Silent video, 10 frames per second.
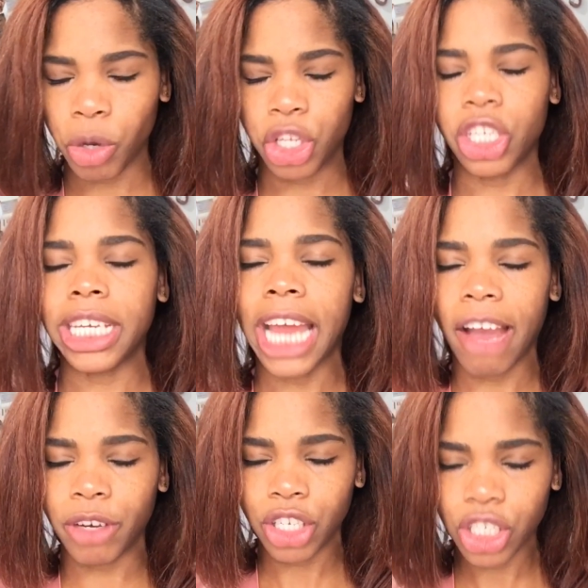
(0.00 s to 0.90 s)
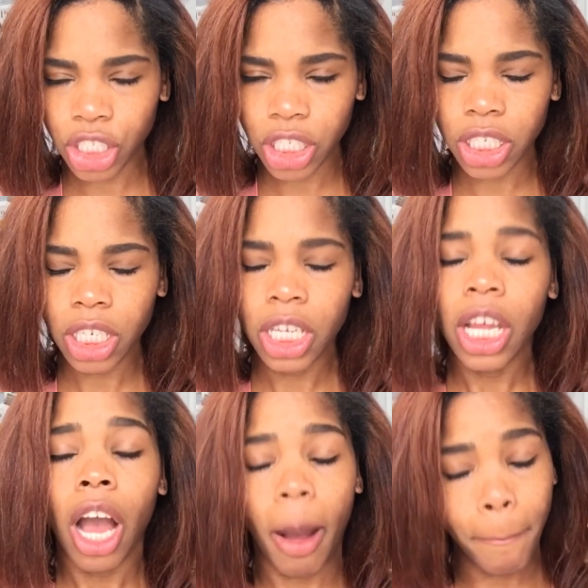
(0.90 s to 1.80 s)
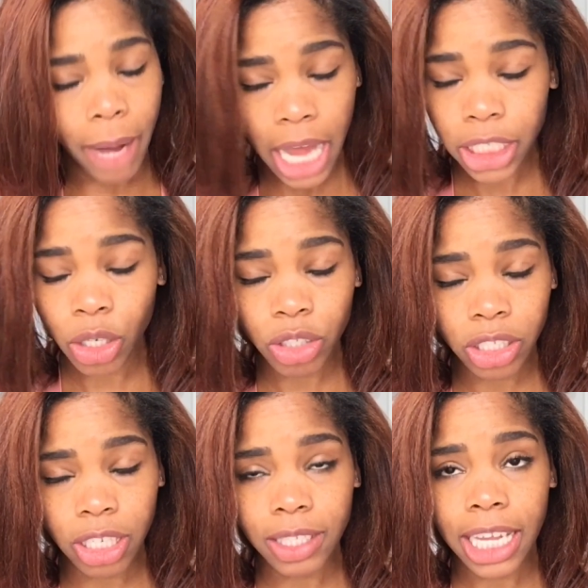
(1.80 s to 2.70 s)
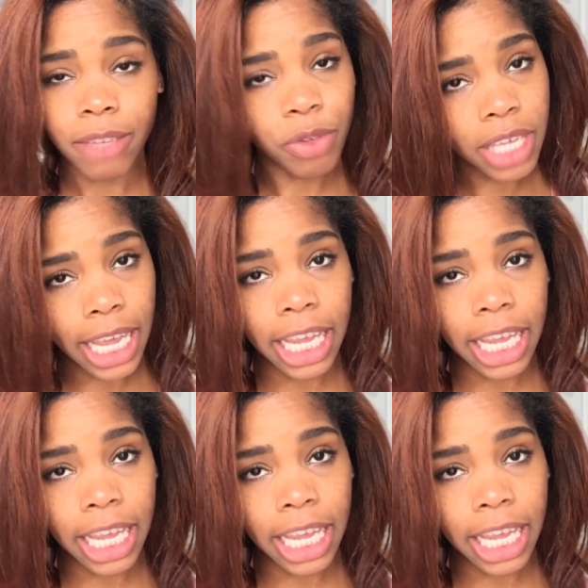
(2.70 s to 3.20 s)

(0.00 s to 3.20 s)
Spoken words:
You need to have a hood, a bonnet on underneath that if you can.